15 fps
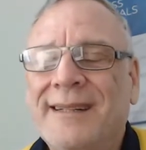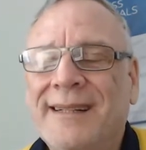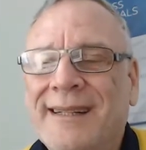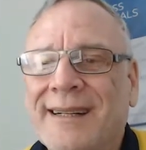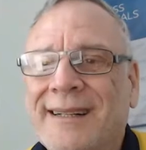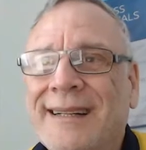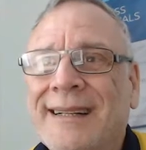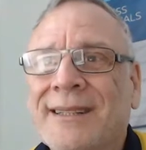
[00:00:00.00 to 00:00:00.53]

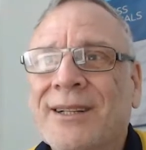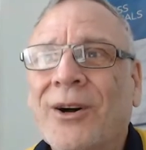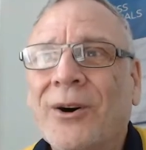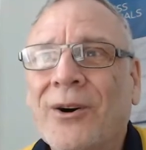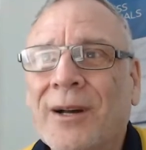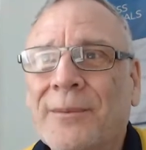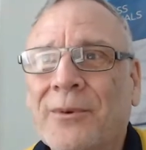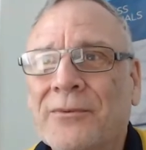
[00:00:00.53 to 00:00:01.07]
the
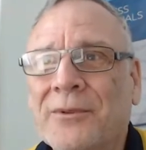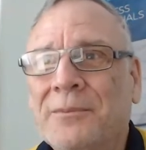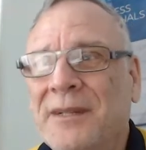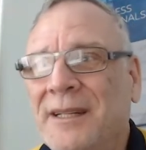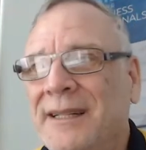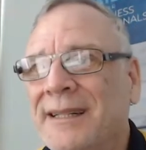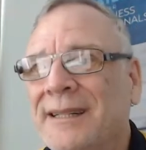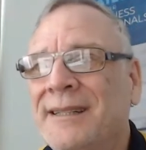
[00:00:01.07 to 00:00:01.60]
hype of the
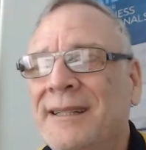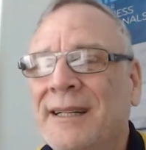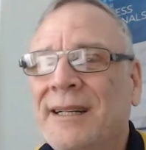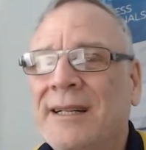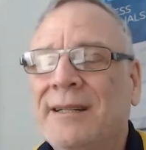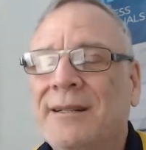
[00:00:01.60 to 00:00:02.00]
media,